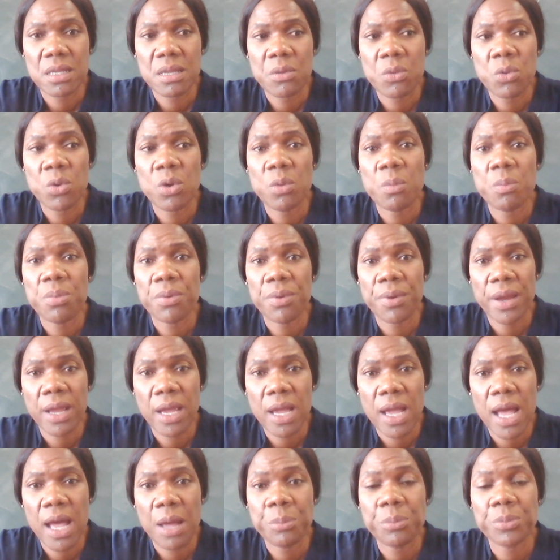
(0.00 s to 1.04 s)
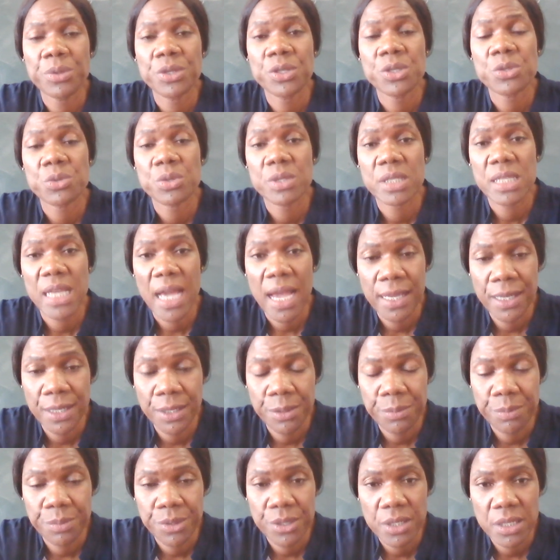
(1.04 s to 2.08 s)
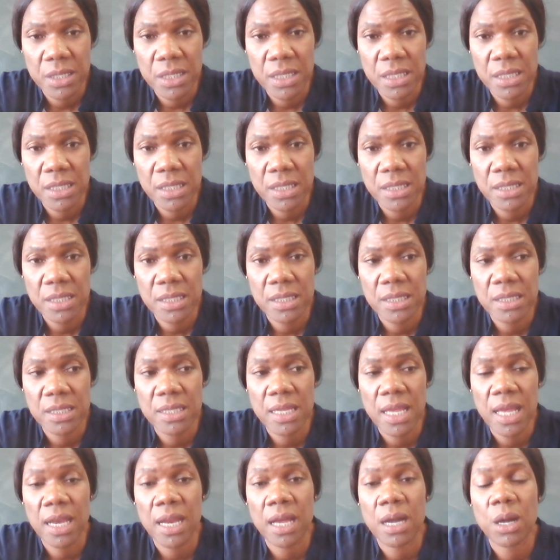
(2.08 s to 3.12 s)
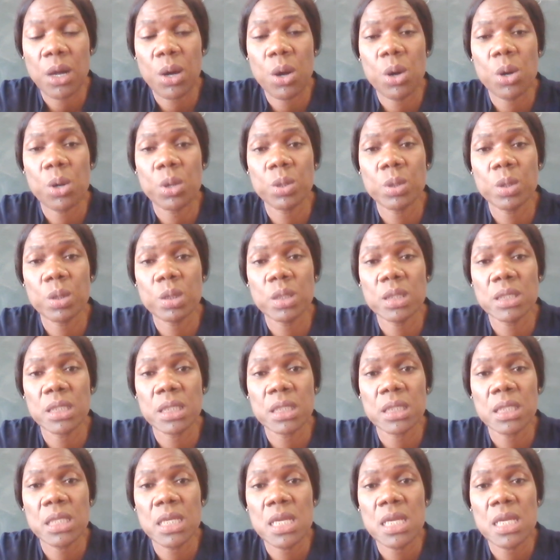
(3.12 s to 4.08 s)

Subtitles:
will break up into tiny pieces that are called